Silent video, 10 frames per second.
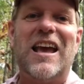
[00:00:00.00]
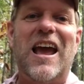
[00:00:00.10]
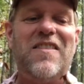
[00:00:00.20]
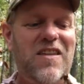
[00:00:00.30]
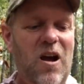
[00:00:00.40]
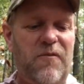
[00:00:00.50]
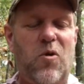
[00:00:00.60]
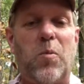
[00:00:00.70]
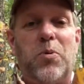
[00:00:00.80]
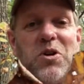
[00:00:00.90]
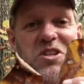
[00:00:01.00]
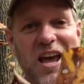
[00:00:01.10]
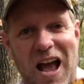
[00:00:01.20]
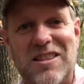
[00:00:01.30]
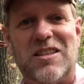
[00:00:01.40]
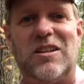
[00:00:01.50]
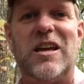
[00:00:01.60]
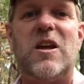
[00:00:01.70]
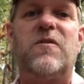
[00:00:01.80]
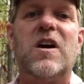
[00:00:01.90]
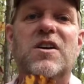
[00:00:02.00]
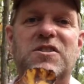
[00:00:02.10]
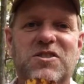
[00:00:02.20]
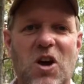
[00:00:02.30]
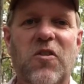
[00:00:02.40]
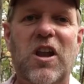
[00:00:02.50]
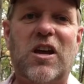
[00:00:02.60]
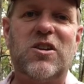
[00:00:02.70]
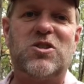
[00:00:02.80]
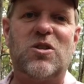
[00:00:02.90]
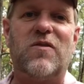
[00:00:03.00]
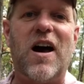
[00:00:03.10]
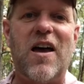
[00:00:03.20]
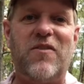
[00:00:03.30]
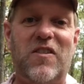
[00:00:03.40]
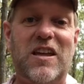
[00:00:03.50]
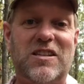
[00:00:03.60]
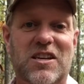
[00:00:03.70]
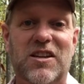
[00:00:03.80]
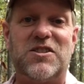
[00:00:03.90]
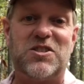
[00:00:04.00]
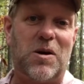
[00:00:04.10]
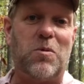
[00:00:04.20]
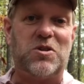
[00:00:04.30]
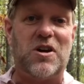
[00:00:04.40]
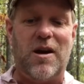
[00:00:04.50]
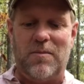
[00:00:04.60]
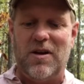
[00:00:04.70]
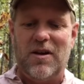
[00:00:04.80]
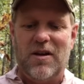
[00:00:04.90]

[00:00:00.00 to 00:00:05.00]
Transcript: and therefore protect the leaf so that it can survive in the intense summertime.